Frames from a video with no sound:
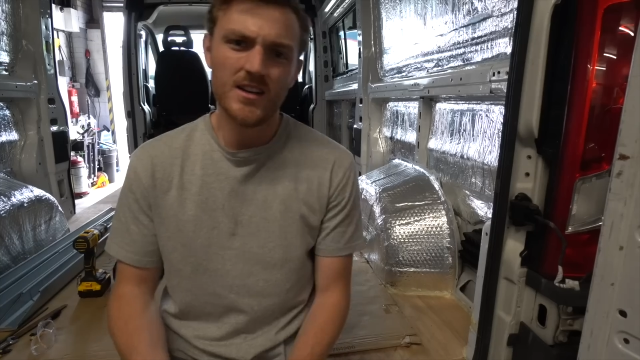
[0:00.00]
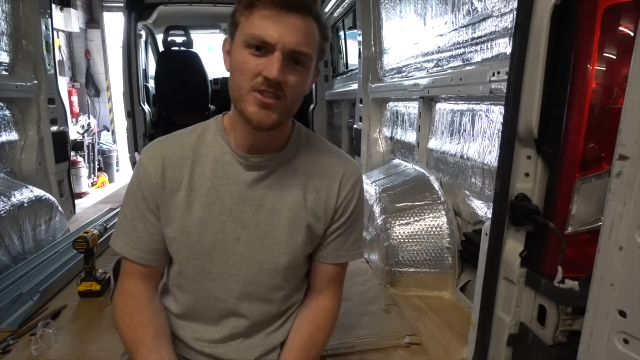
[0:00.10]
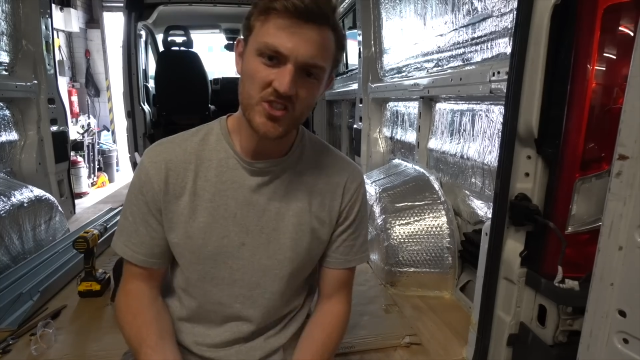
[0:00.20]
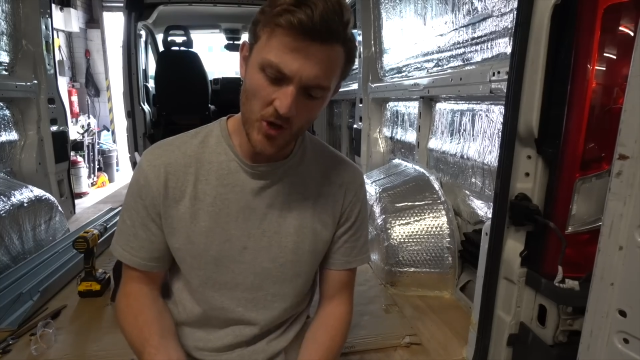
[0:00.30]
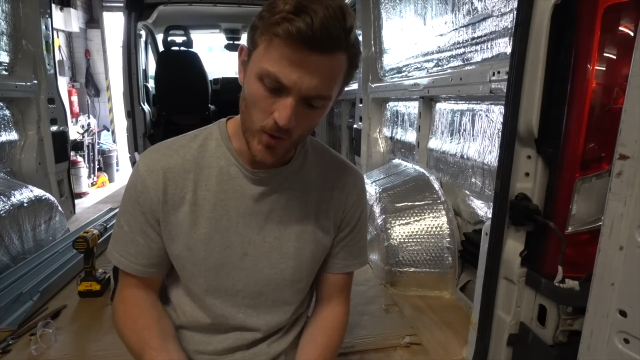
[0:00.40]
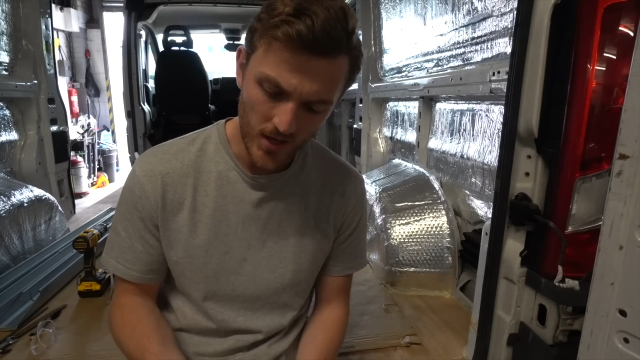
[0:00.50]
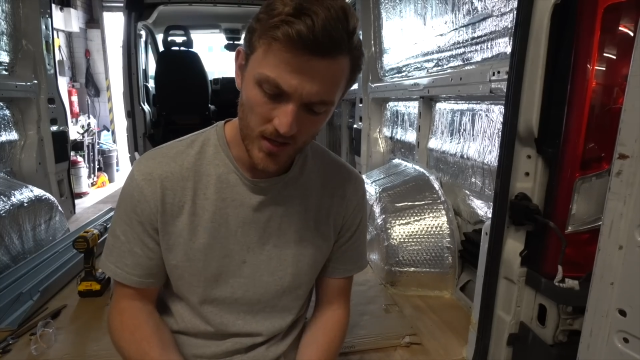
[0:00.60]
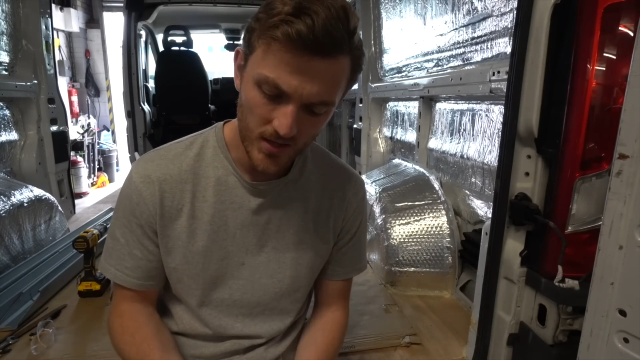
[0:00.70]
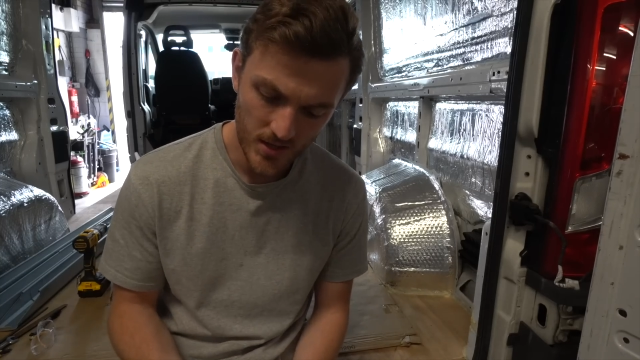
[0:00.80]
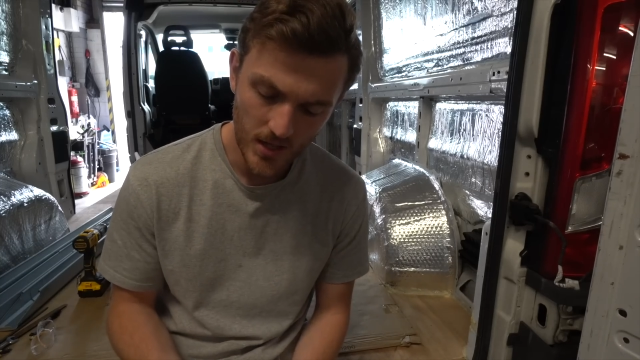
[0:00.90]
So,
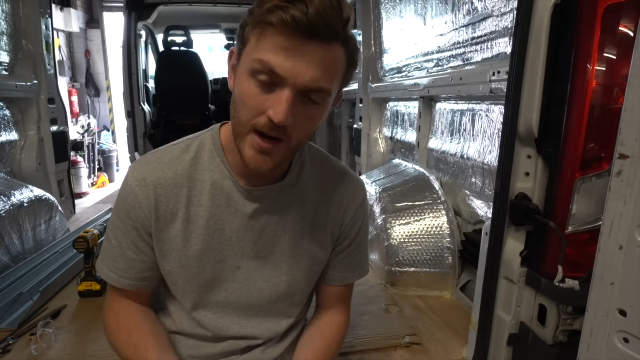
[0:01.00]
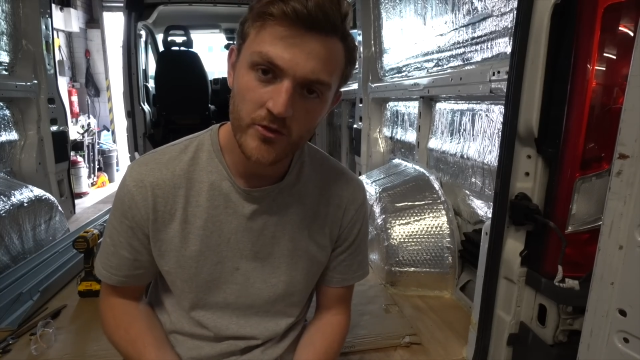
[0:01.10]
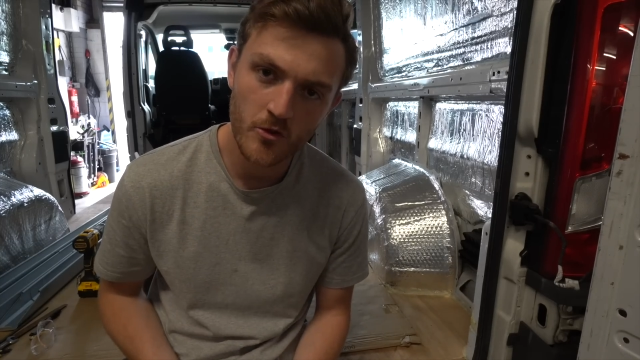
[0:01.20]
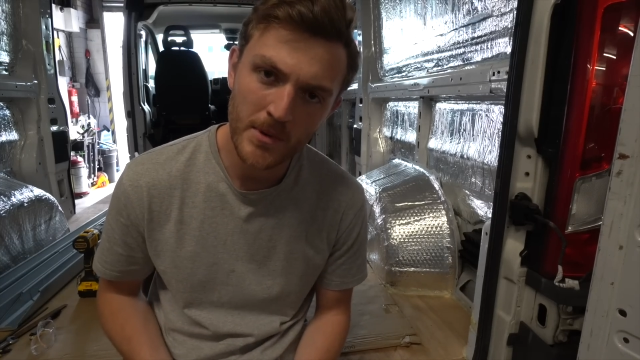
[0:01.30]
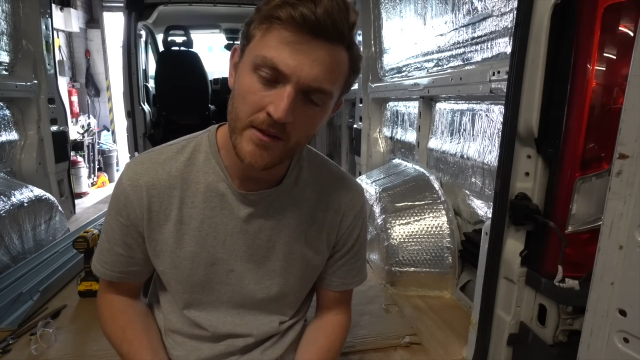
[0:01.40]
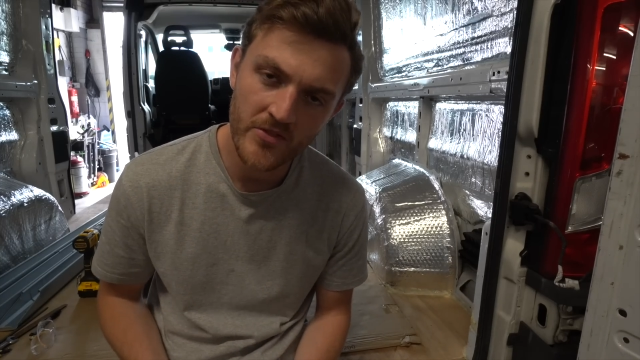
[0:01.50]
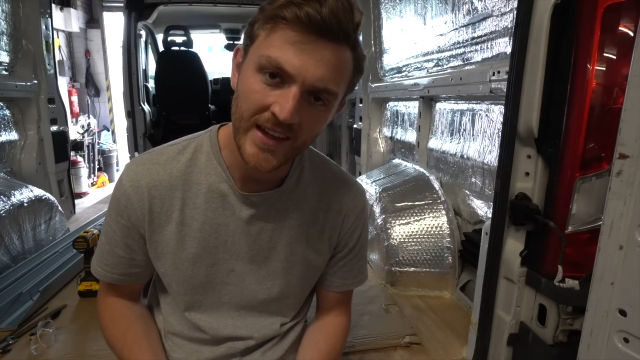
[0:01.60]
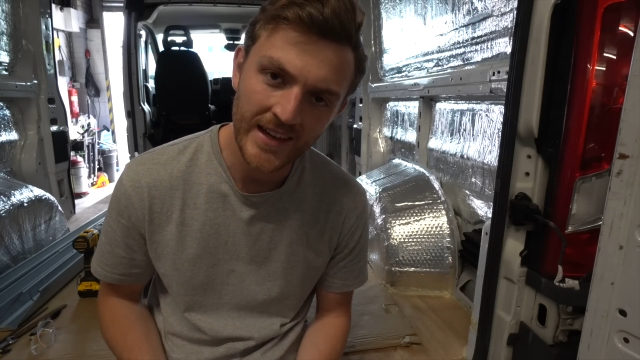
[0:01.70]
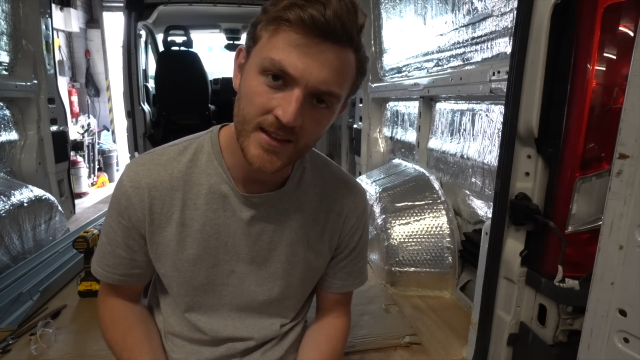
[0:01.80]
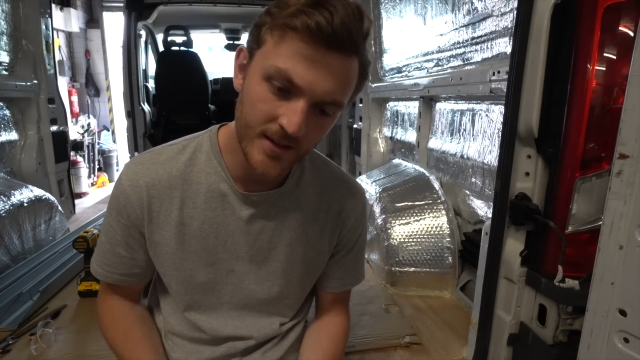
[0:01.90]
after a bit of
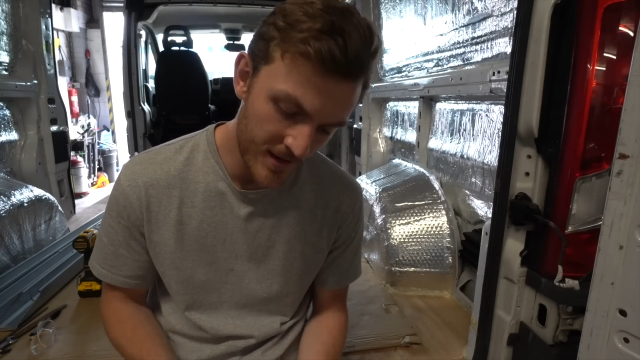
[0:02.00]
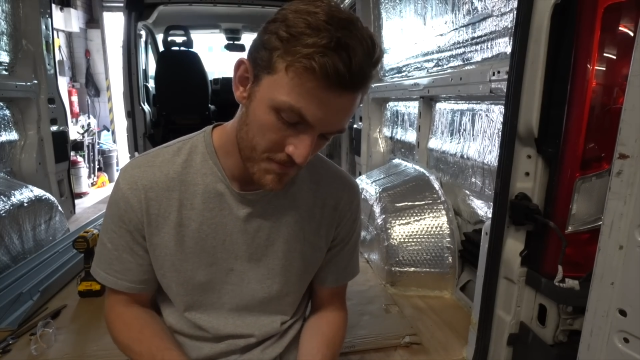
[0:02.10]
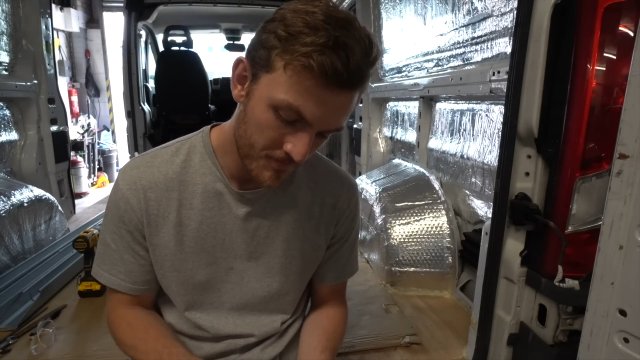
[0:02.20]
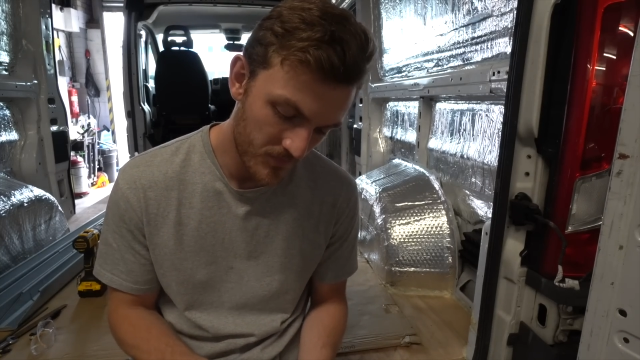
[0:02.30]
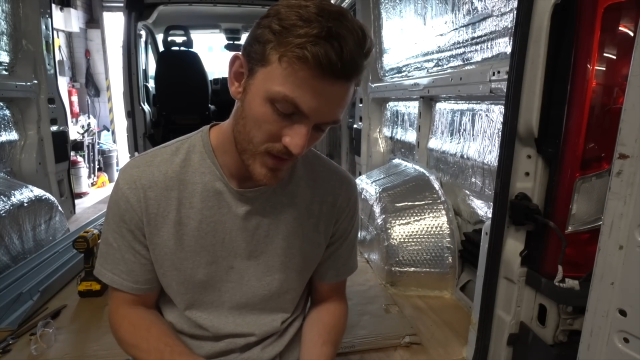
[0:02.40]
thinking time,